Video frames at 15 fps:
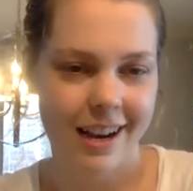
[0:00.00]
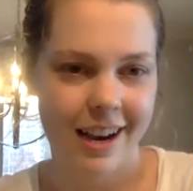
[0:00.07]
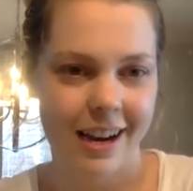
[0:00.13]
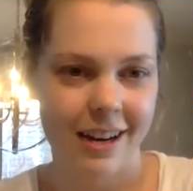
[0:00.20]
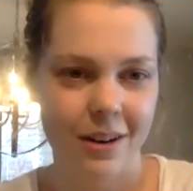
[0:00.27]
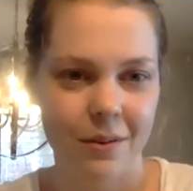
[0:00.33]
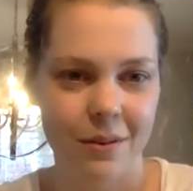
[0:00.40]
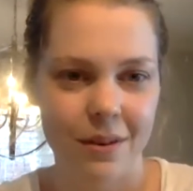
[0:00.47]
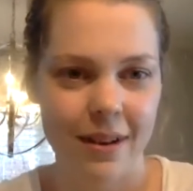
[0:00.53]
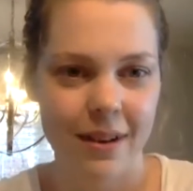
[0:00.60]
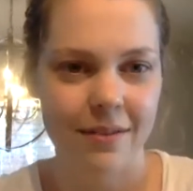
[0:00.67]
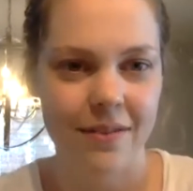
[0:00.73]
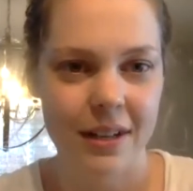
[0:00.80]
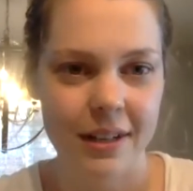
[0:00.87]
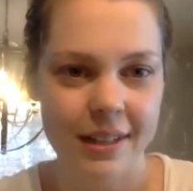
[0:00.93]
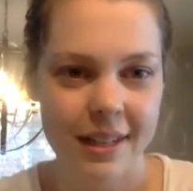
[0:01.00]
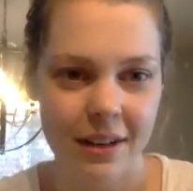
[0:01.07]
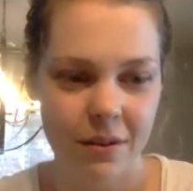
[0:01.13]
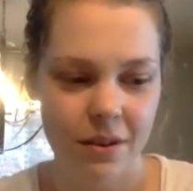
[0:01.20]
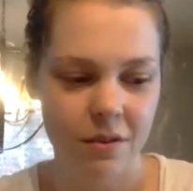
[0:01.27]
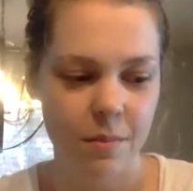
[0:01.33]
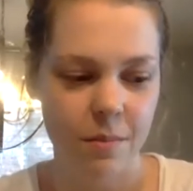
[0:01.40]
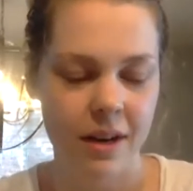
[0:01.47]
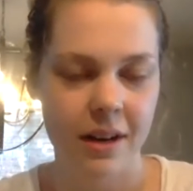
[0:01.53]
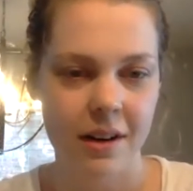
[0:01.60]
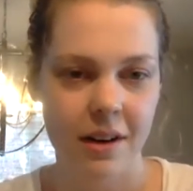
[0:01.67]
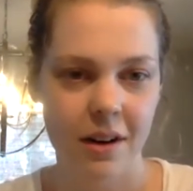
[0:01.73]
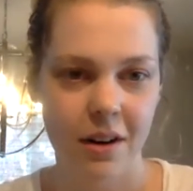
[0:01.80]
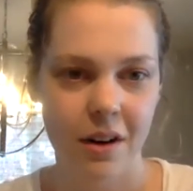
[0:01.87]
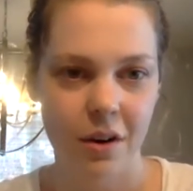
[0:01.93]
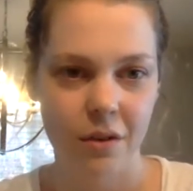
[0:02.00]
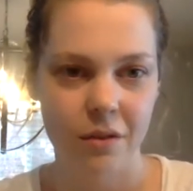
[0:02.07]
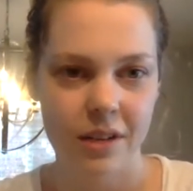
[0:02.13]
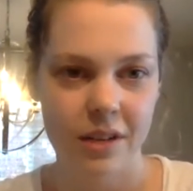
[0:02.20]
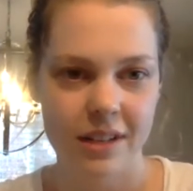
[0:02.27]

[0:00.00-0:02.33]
I know it feels like we've been in our COVID